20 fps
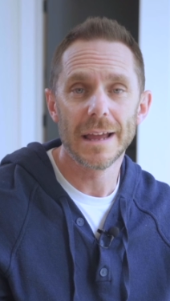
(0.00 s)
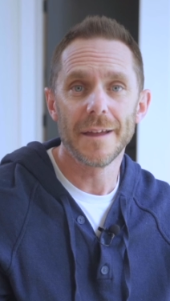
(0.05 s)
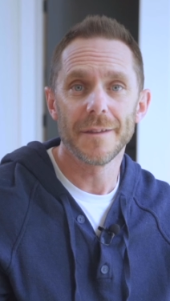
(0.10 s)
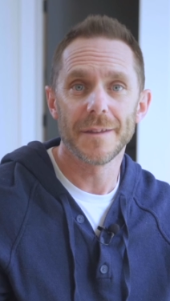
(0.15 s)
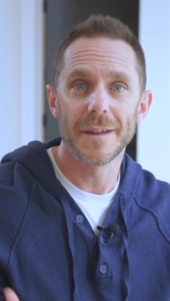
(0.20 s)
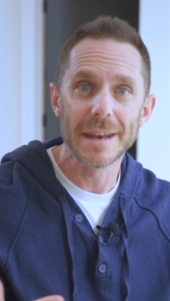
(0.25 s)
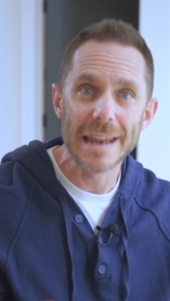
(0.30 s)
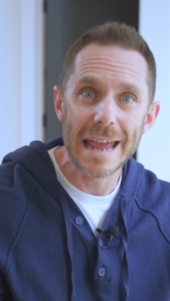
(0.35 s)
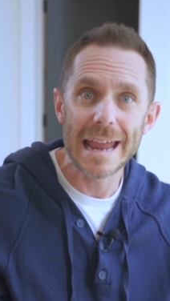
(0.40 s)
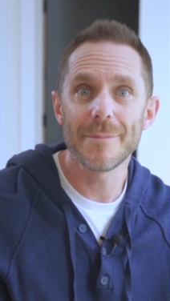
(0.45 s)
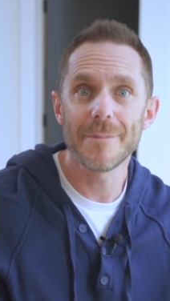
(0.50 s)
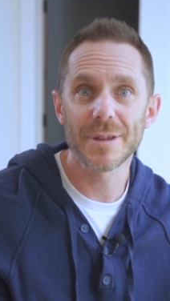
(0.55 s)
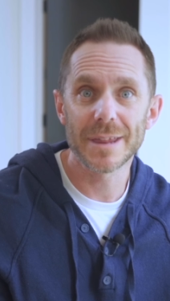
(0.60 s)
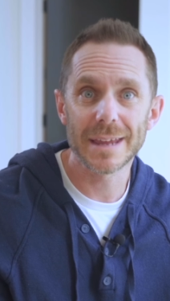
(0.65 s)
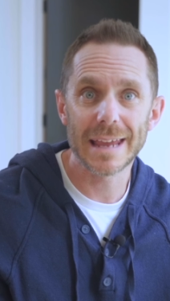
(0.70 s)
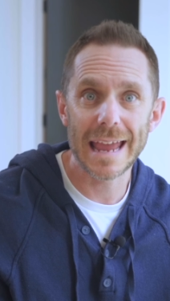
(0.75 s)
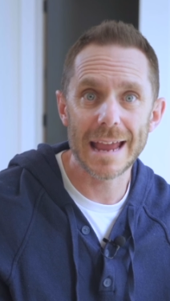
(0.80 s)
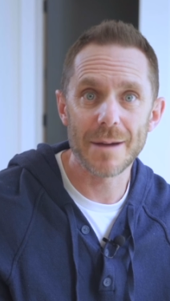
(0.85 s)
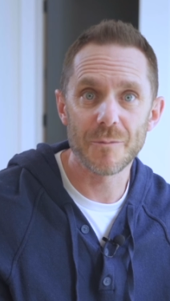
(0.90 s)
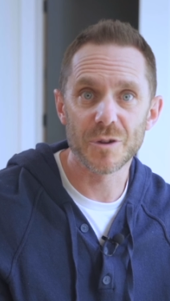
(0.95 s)
The name of the
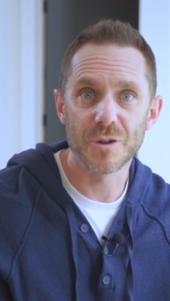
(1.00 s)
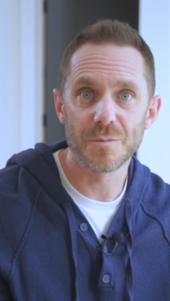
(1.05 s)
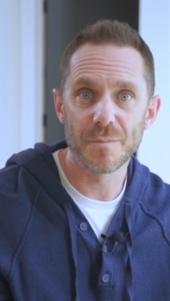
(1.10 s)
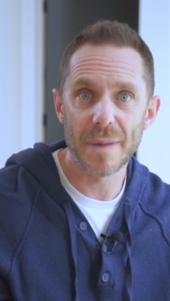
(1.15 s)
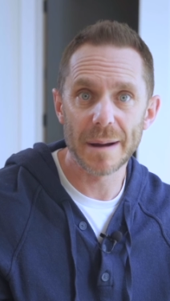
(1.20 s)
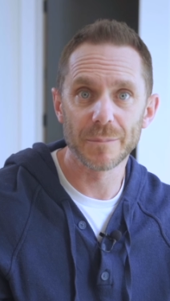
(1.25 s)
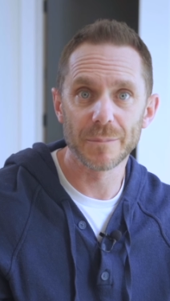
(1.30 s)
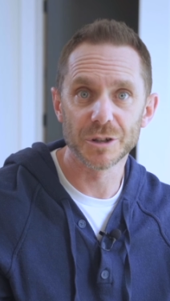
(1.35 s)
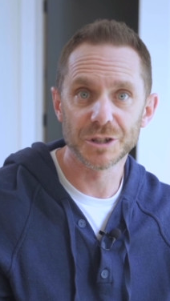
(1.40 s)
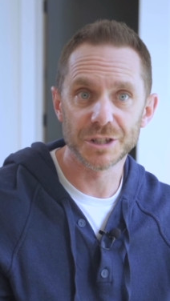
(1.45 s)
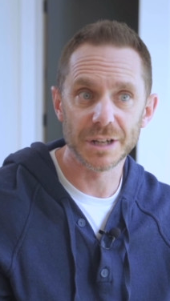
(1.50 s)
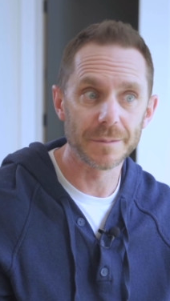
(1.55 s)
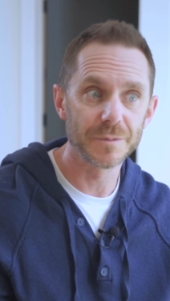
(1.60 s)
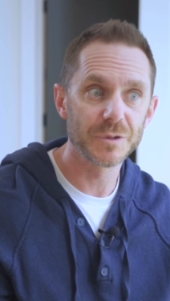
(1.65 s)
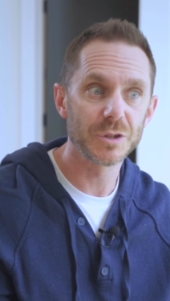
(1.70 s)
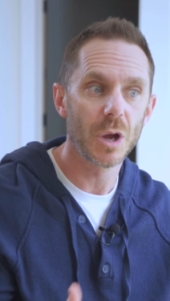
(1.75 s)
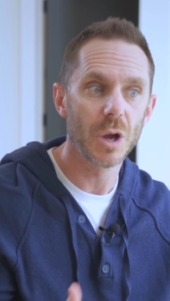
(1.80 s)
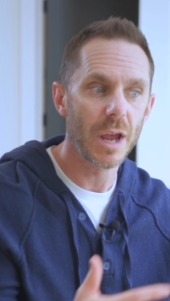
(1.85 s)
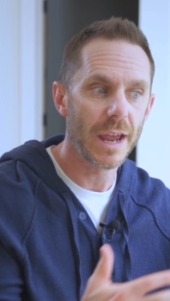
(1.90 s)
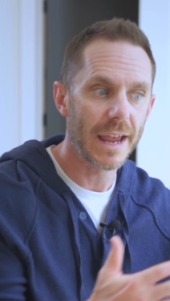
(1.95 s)
game with
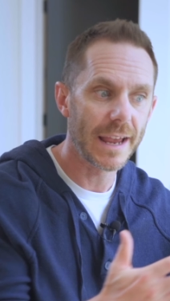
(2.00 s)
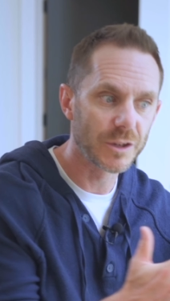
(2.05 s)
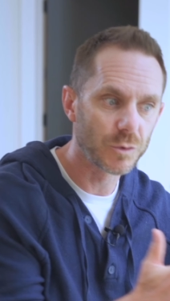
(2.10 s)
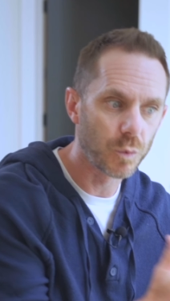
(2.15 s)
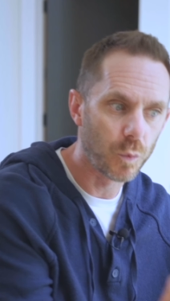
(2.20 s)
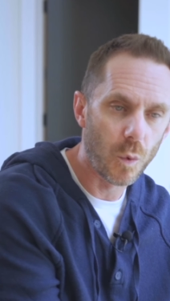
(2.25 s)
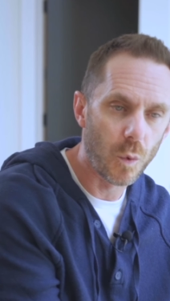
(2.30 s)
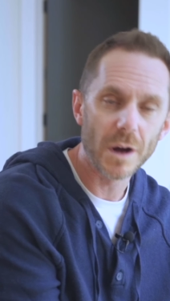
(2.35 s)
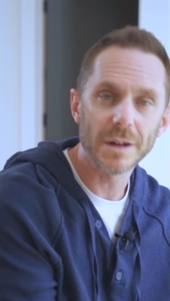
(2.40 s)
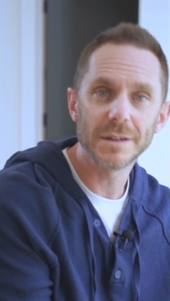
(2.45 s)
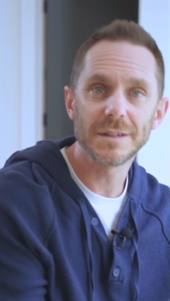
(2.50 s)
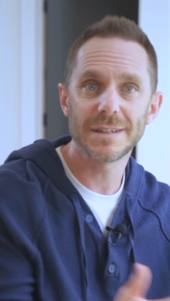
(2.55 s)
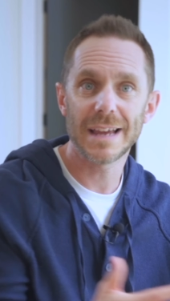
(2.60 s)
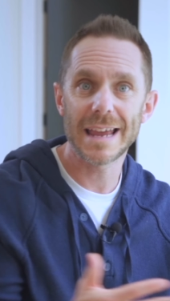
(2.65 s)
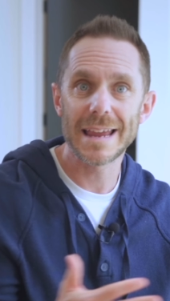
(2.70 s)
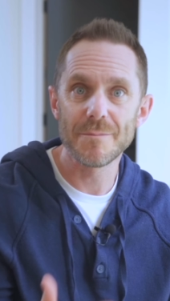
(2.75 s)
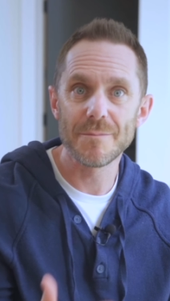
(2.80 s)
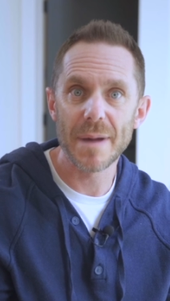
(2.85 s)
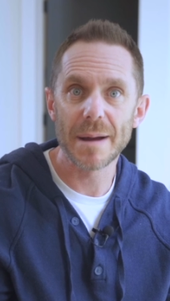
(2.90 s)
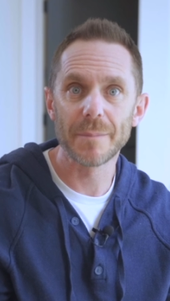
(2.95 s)
memberships is once
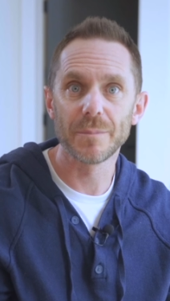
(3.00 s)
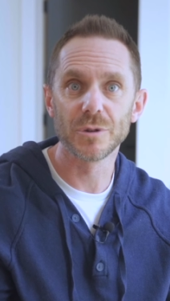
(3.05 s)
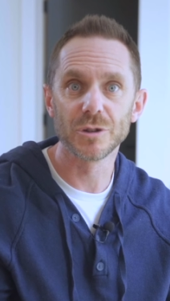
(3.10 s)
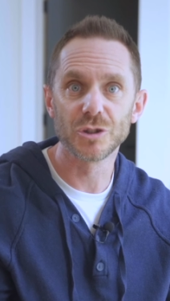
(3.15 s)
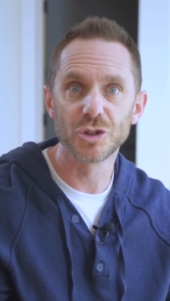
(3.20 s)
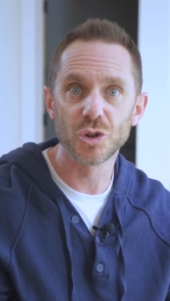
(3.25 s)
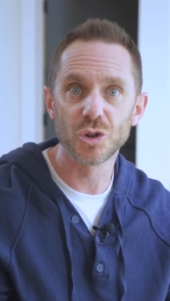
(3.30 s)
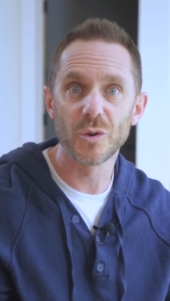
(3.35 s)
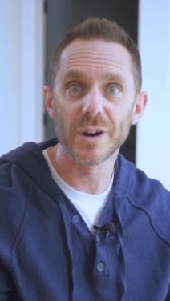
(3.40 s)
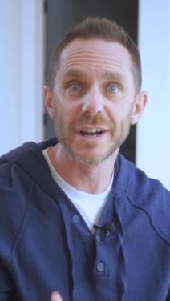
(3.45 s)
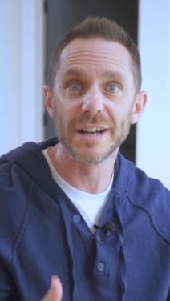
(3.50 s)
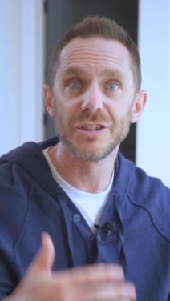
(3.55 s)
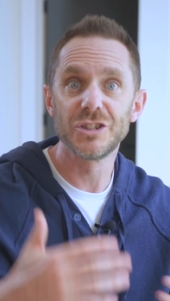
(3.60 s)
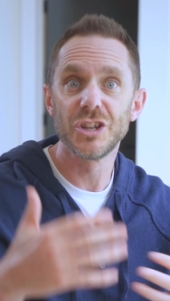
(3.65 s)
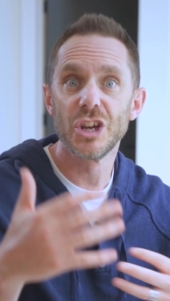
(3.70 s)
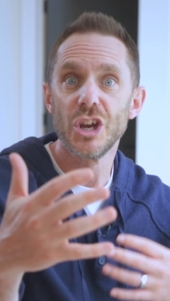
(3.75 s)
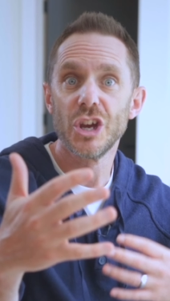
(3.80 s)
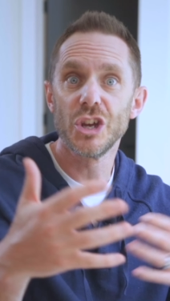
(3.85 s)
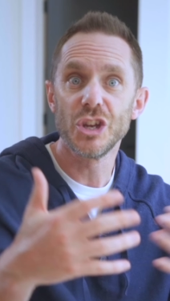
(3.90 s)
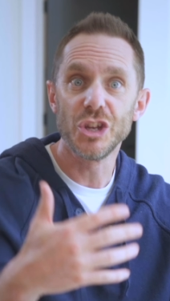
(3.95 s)
a member joins,
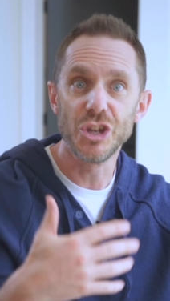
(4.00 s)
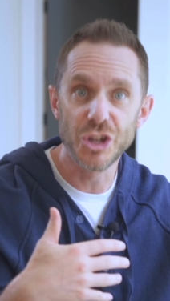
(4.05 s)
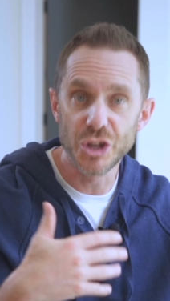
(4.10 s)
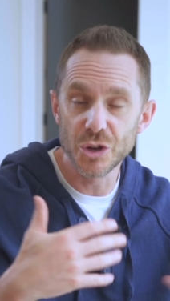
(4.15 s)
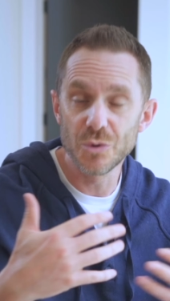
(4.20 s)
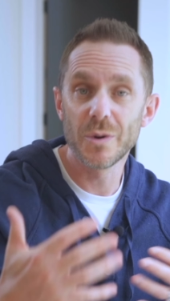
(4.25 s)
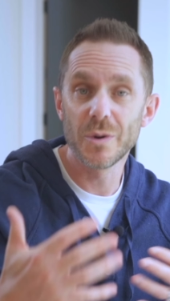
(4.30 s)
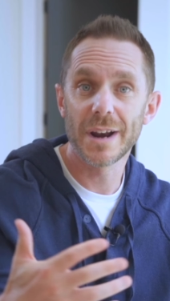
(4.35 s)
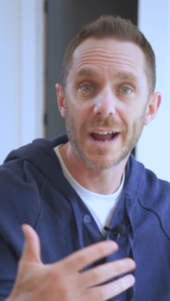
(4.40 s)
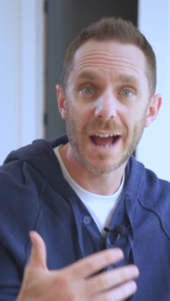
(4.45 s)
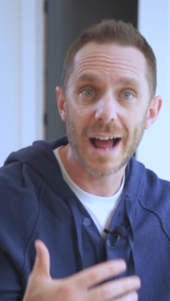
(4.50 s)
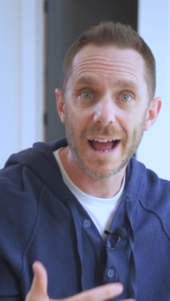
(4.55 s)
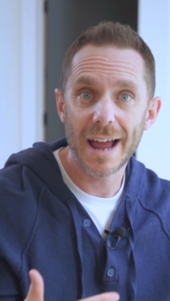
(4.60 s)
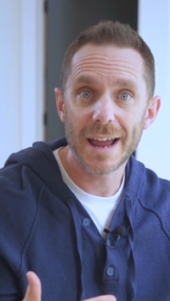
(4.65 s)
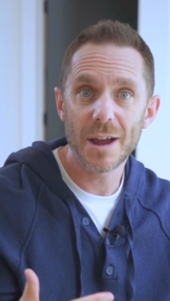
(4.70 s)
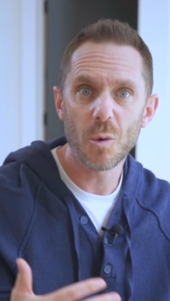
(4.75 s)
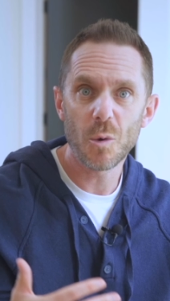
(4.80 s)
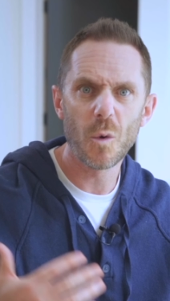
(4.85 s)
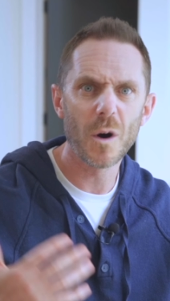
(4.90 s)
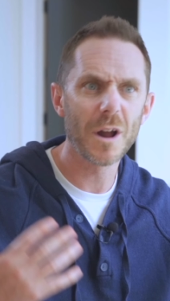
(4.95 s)
you and I
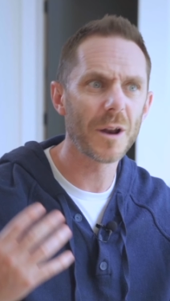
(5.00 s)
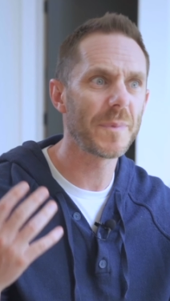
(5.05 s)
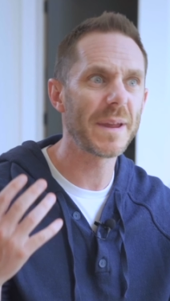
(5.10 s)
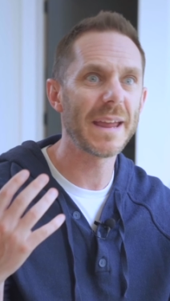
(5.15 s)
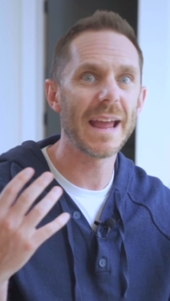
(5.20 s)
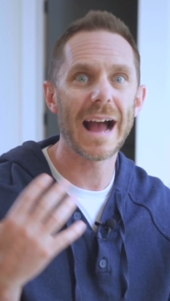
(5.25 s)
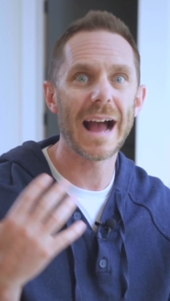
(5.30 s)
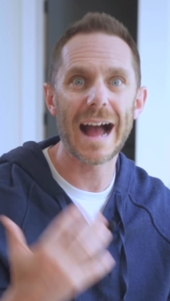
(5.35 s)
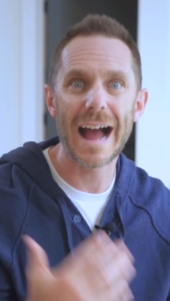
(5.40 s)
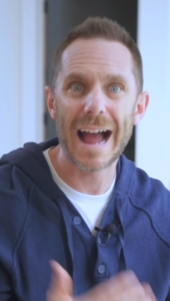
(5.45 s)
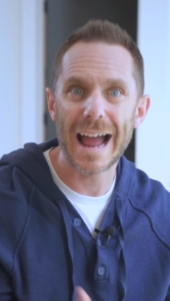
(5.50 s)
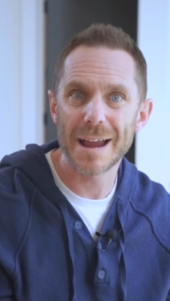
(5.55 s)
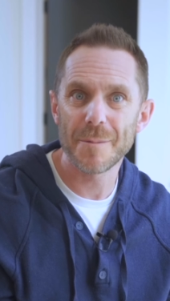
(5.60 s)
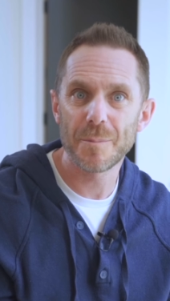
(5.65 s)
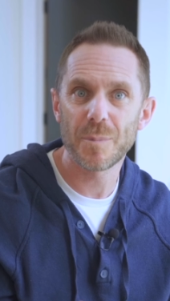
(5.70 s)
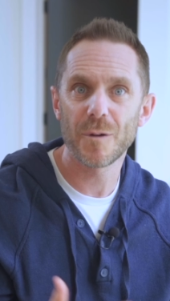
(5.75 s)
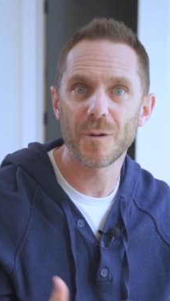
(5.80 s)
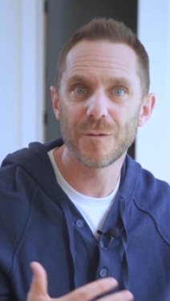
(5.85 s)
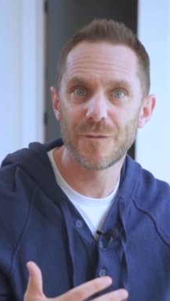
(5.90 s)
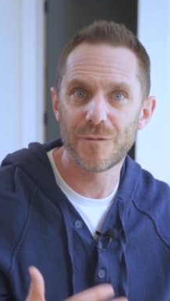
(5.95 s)
want to be
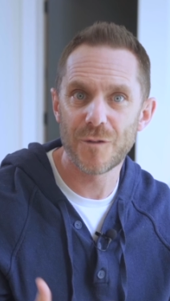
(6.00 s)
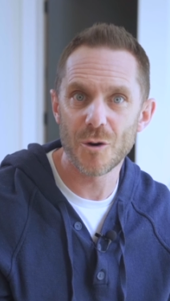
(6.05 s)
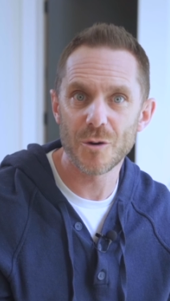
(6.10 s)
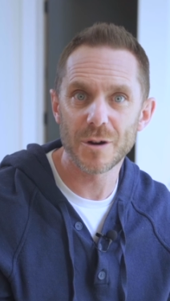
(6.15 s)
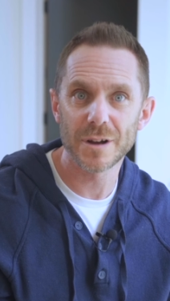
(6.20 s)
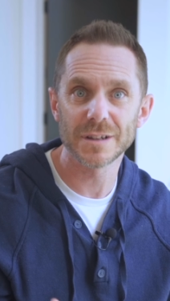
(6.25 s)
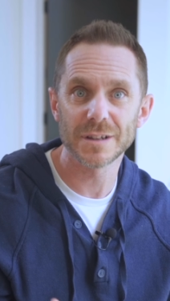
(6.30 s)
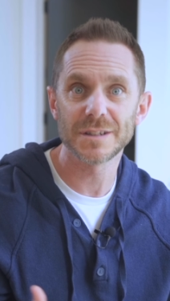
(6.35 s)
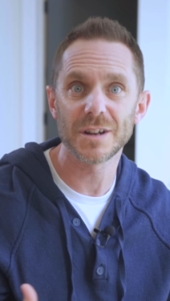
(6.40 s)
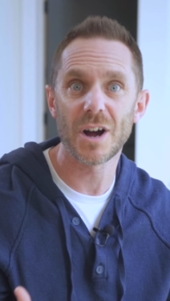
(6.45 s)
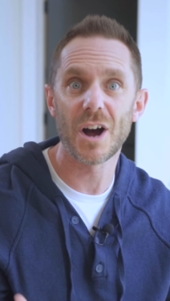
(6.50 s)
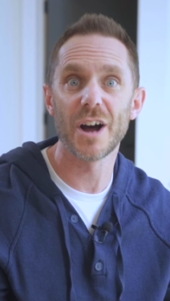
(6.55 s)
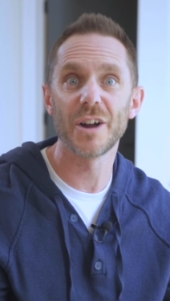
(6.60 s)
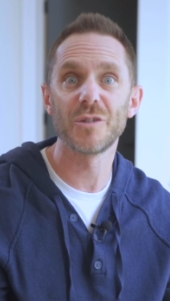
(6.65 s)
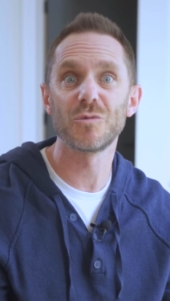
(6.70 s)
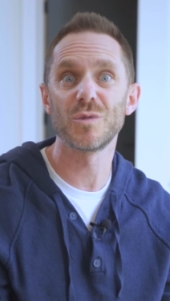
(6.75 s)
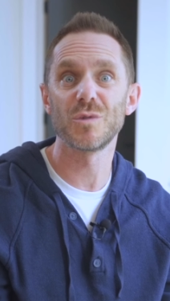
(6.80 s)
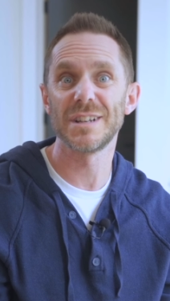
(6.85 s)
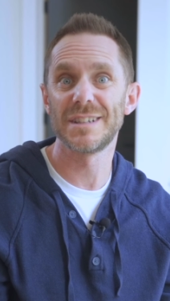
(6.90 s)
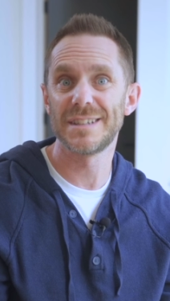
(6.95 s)
hyper-focused
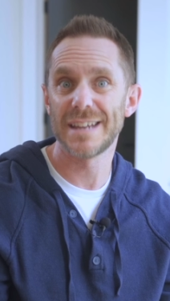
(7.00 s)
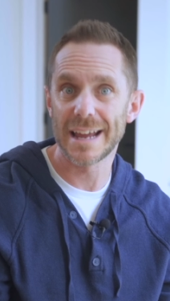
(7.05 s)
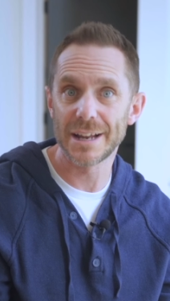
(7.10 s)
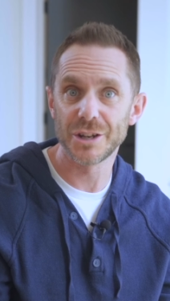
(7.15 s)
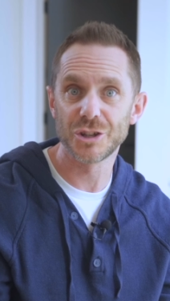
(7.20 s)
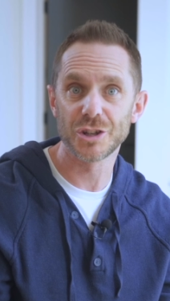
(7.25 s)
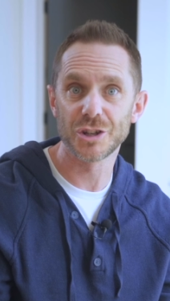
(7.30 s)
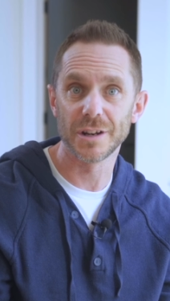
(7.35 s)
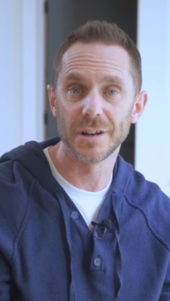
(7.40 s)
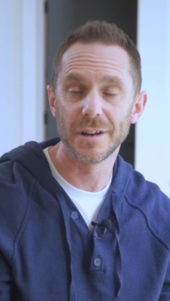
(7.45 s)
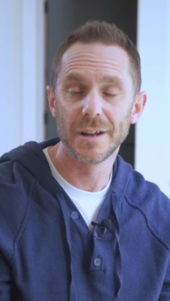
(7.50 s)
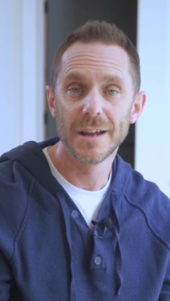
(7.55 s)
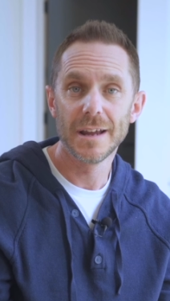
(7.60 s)
on retention,